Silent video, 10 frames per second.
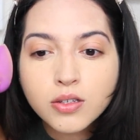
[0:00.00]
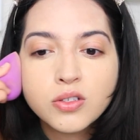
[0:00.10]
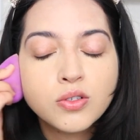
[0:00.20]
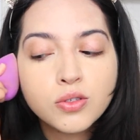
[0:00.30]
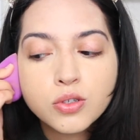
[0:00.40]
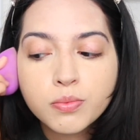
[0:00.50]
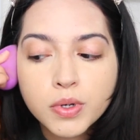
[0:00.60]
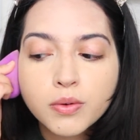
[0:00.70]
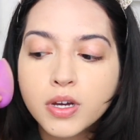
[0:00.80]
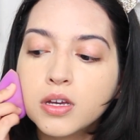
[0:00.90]

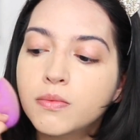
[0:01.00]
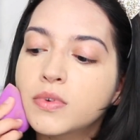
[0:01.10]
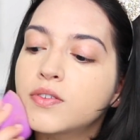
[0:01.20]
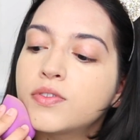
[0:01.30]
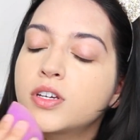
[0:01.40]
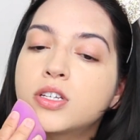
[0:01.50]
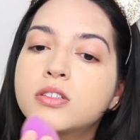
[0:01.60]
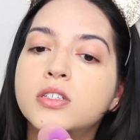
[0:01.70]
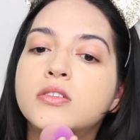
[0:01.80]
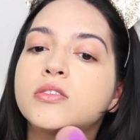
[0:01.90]
super white on my
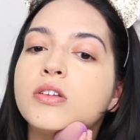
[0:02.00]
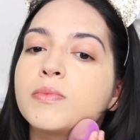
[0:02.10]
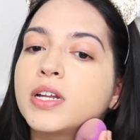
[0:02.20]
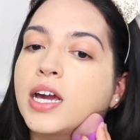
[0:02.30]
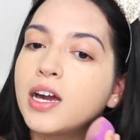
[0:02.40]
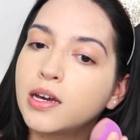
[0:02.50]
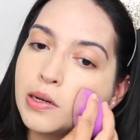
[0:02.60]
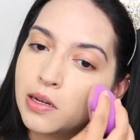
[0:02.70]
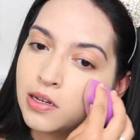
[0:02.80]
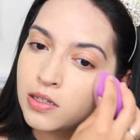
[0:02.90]
face. So I'm gonna
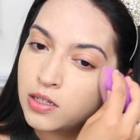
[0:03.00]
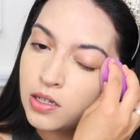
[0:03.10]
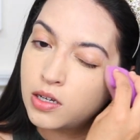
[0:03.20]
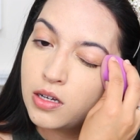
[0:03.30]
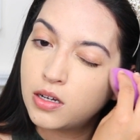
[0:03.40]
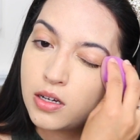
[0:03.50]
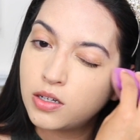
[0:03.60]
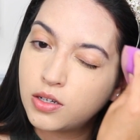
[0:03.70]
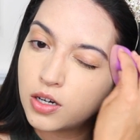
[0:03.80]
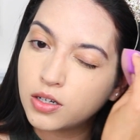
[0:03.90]
add a
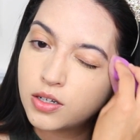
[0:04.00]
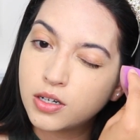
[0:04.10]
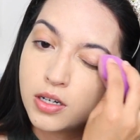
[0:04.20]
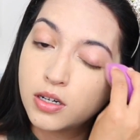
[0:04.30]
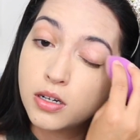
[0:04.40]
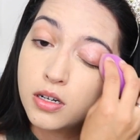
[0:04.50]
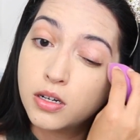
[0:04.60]
darker